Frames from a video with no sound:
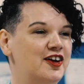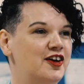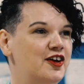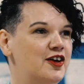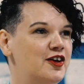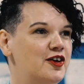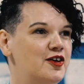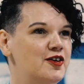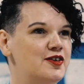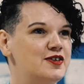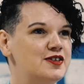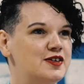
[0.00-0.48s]

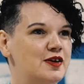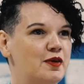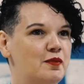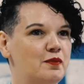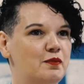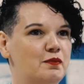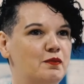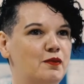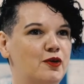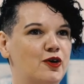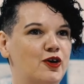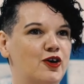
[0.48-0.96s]
Who's
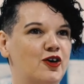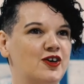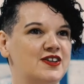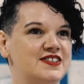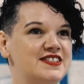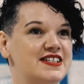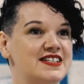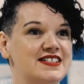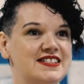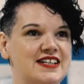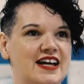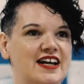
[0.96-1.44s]
more
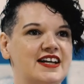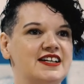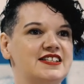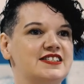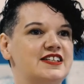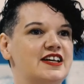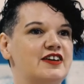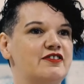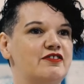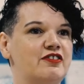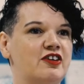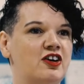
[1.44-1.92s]

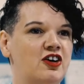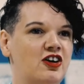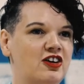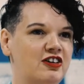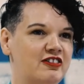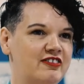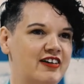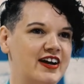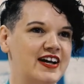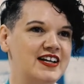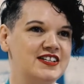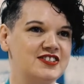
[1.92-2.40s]
decisive,
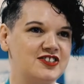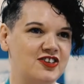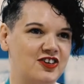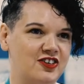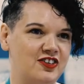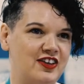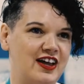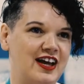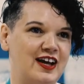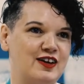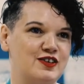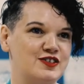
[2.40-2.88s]
Congress
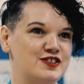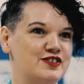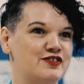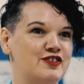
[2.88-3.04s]
or the House